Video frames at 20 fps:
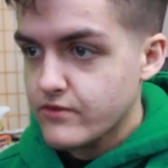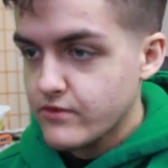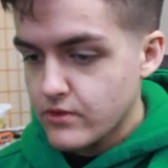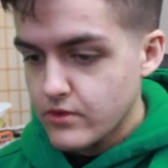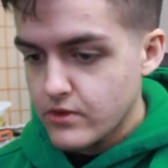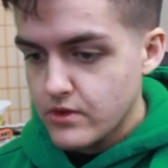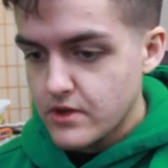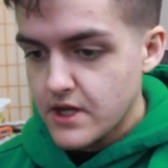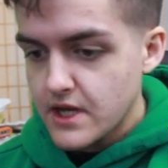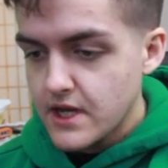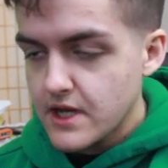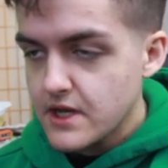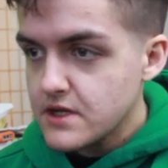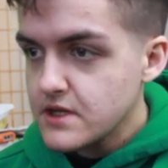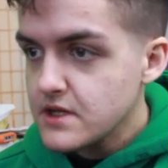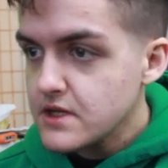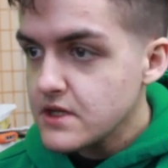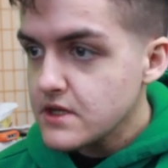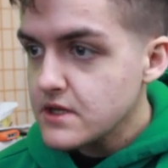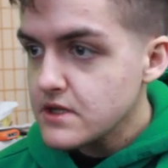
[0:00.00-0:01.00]

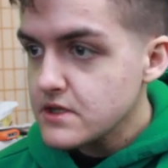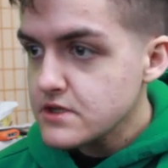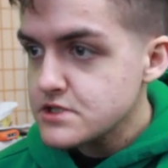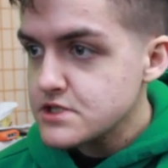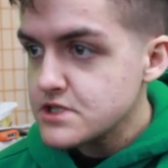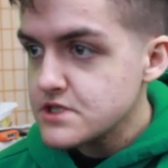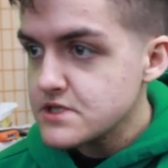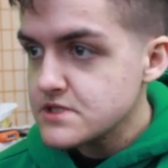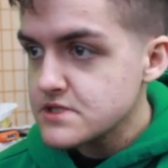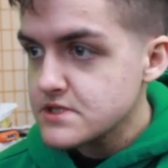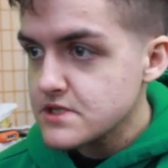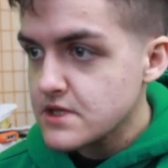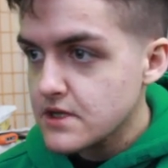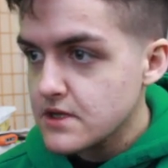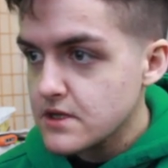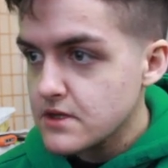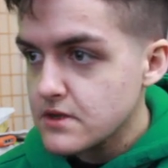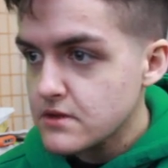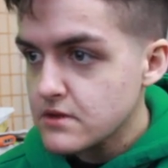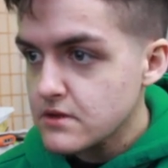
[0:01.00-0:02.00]
480
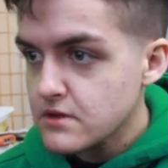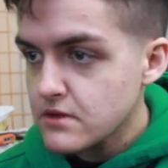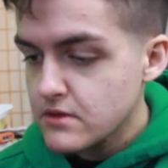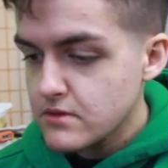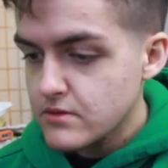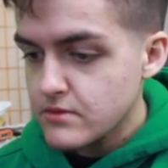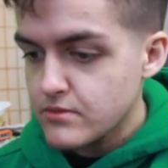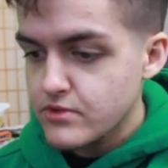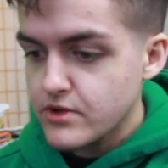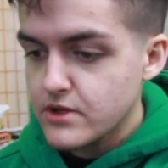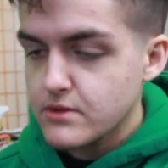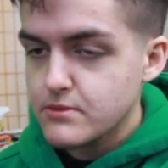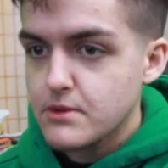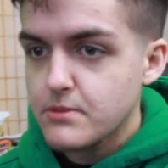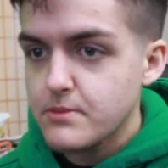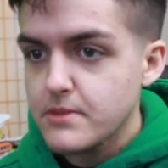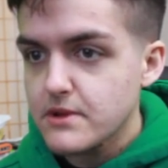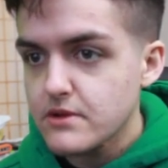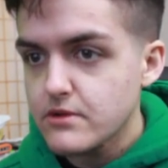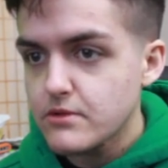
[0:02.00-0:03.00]
GZ, bring them
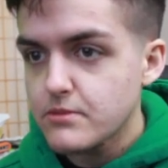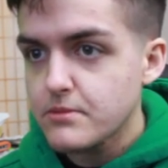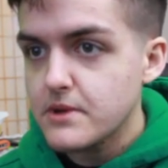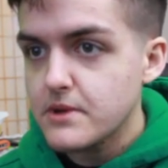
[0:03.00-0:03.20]
up a little